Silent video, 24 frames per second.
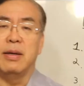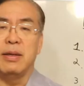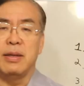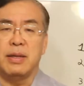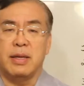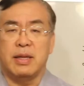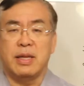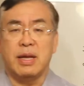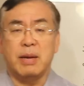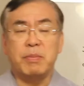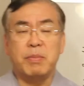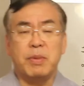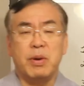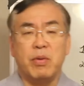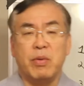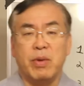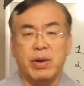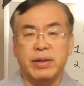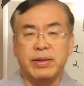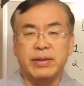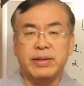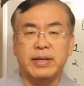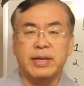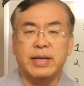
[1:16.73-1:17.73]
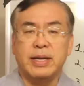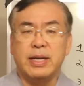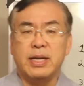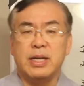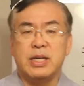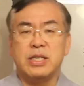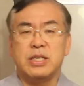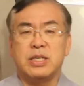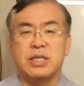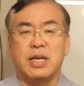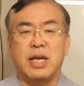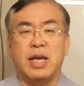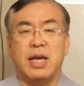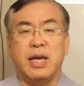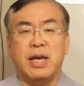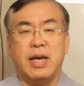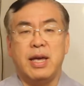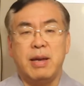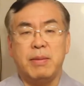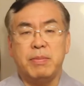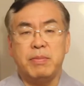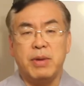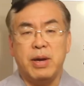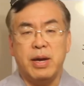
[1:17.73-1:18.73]
The number one is
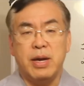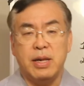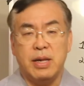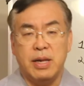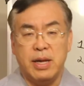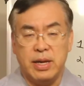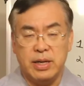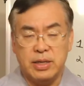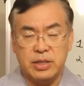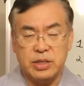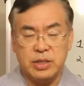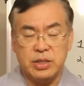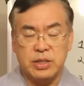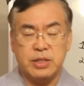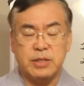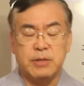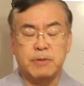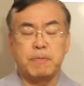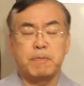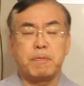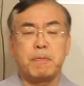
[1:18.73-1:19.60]
MLS.